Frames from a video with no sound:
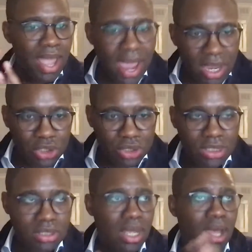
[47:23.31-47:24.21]

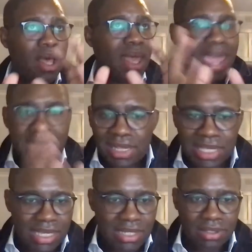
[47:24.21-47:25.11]
Asian,
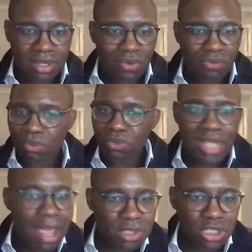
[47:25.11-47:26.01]
alien, from
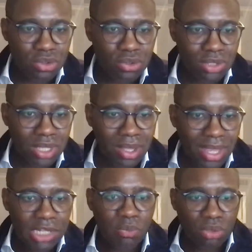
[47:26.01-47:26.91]
Neptune,
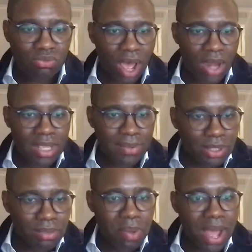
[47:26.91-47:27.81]
it will run, it will
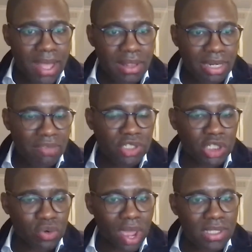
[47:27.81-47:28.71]
compile, and if it's
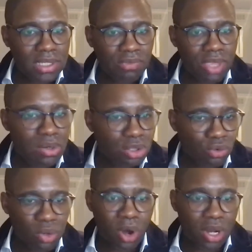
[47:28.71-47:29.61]
attractive, it will
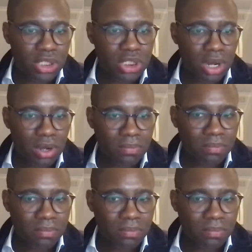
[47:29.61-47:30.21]
grow market share.